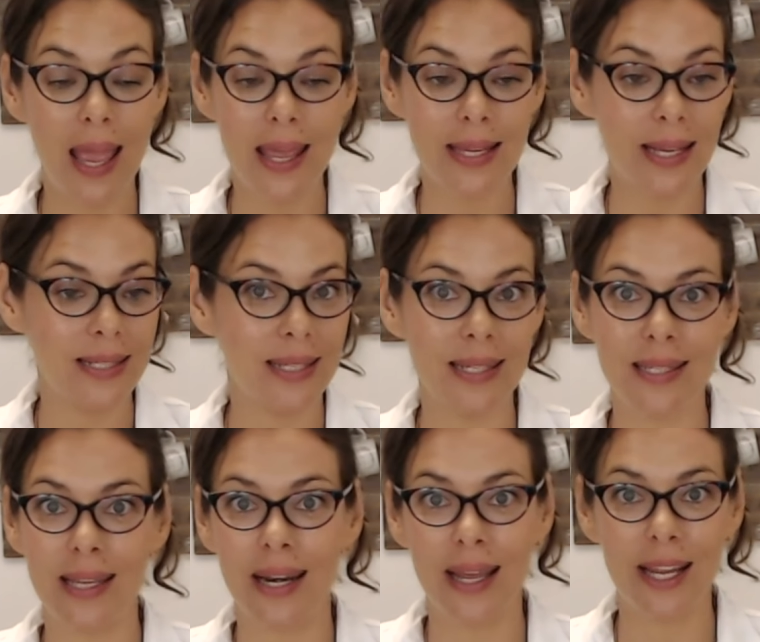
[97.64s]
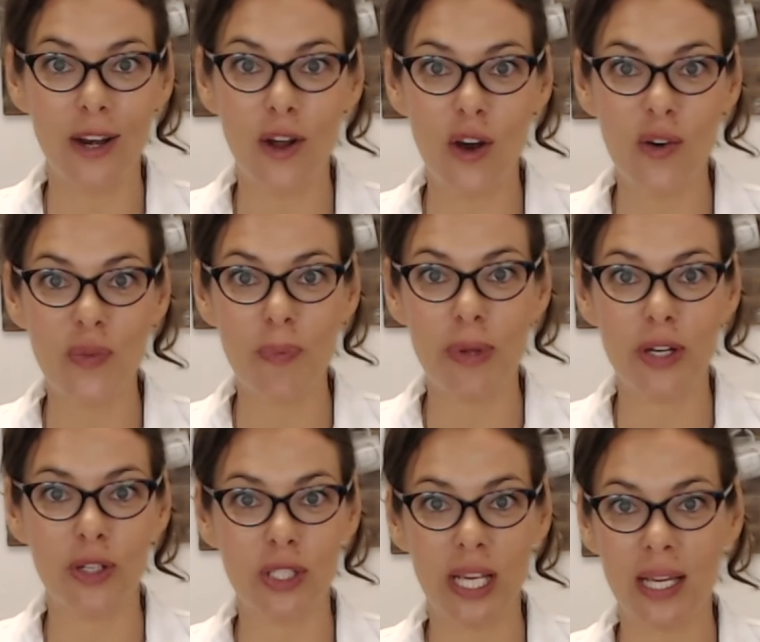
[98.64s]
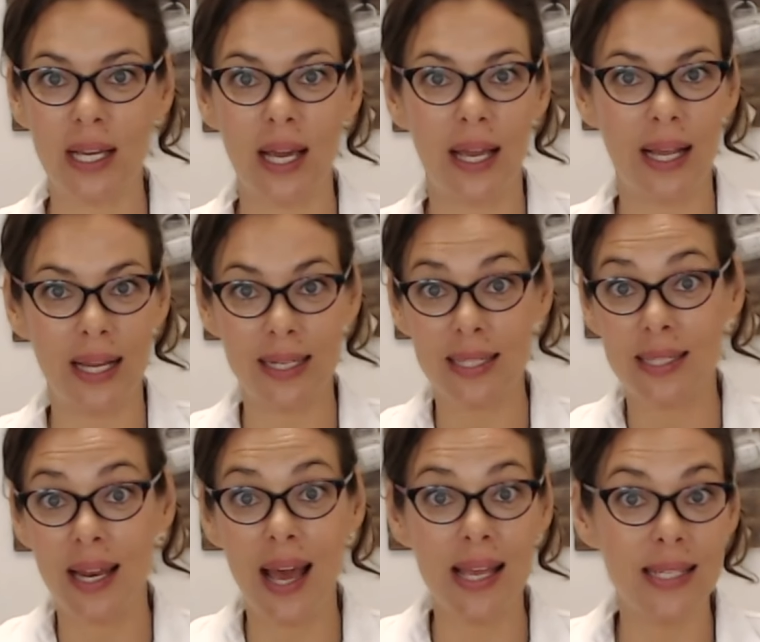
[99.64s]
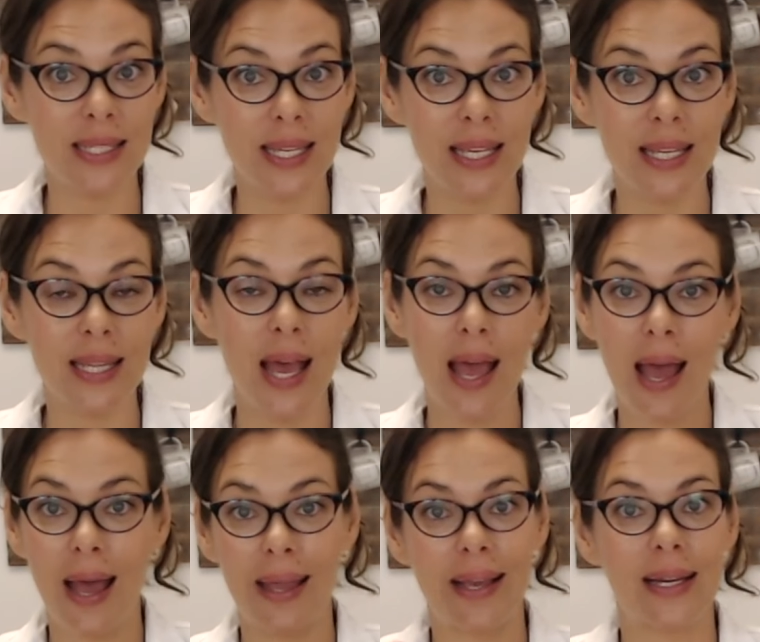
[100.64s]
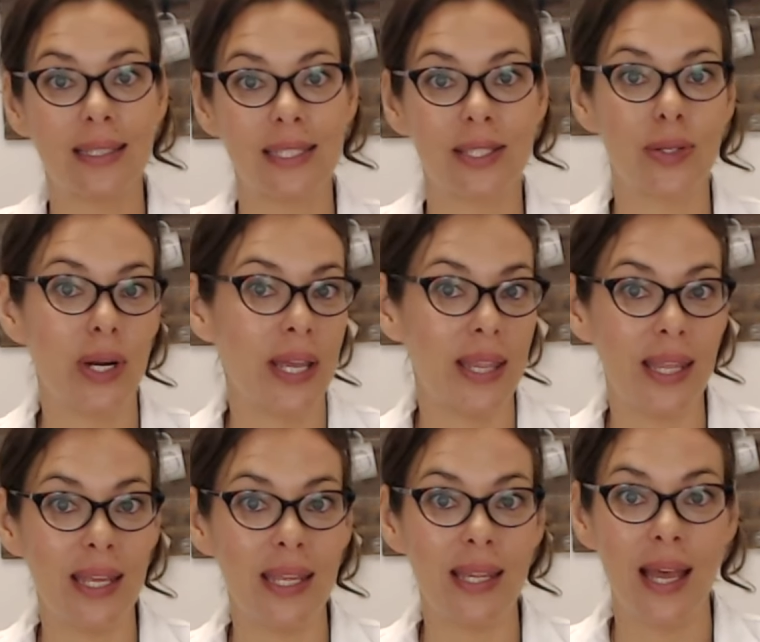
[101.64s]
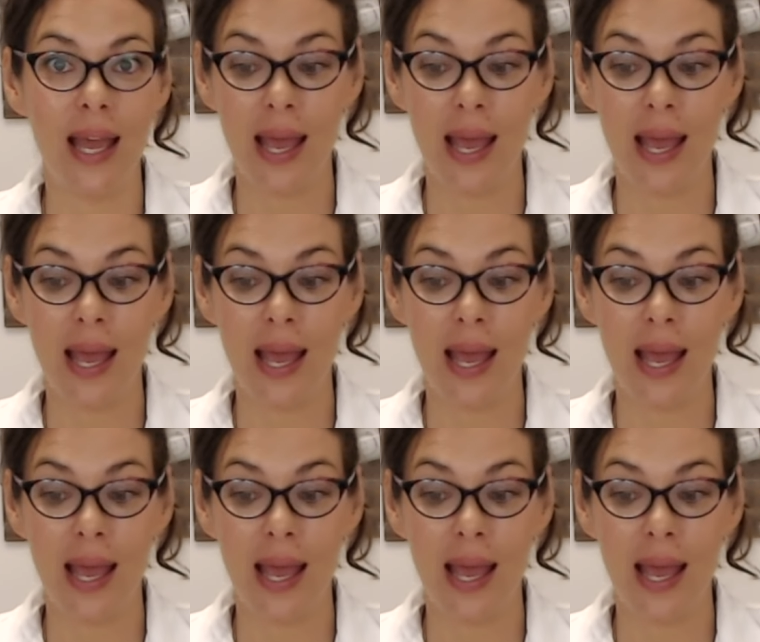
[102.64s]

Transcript: a cheese that I love because I can slice it, I can shred it,